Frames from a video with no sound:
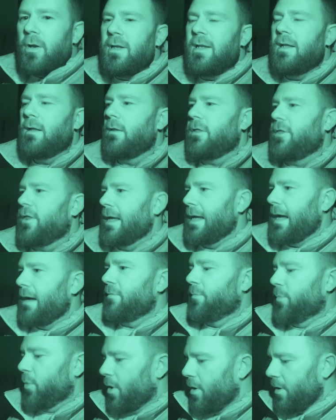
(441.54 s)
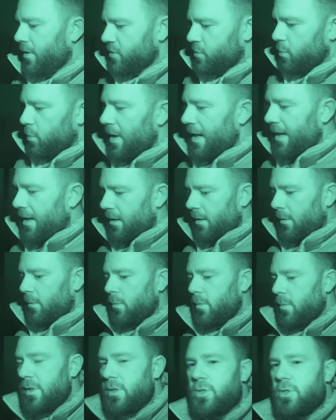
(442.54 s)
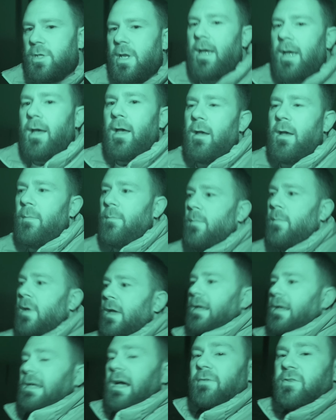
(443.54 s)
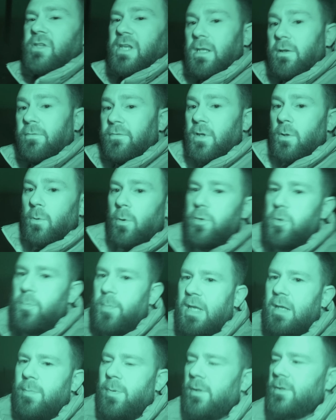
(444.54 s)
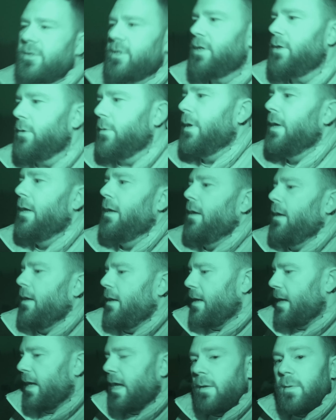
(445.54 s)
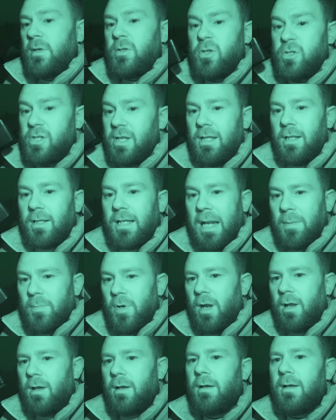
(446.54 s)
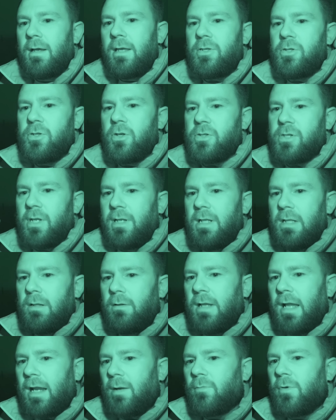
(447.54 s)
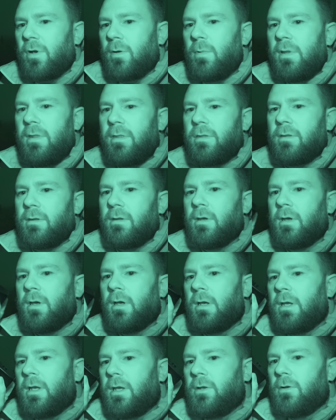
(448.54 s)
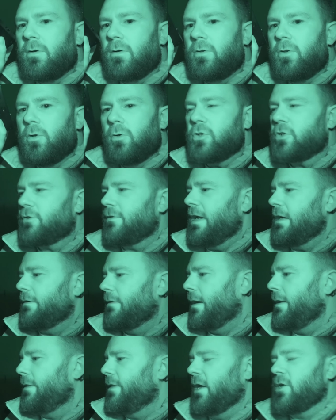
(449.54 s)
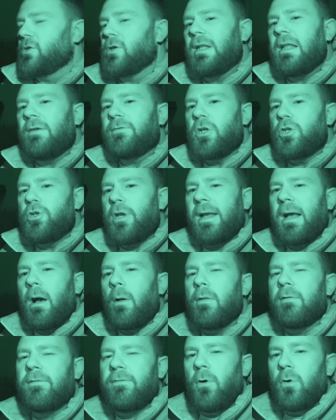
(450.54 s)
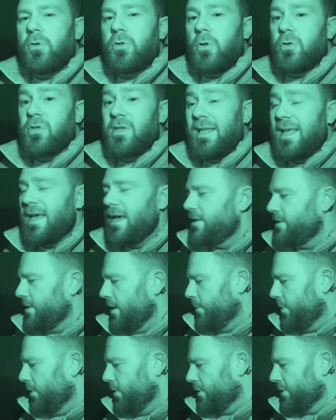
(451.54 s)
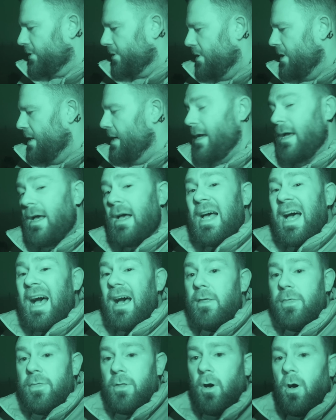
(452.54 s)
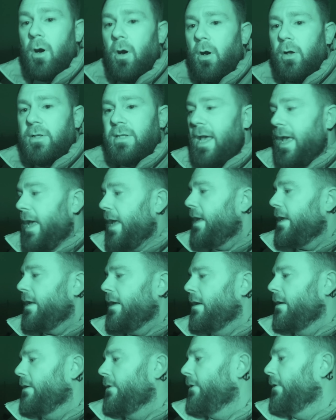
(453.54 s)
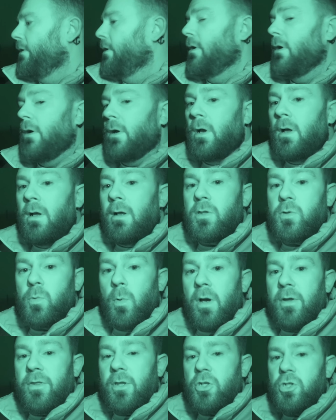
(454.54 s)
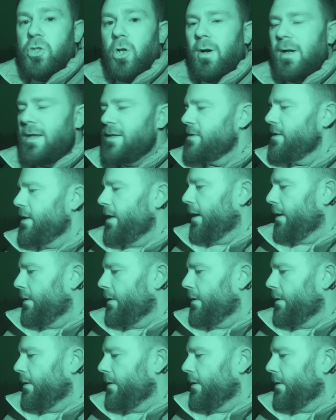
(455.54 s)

little thing I've brought as well, which I've seen a few other people do. It's just a little camera. It's just a little camera with, you know, no screen or anything, so I'll have to check out the photos later. But I thought, hey, it's worth a shot, isn't it?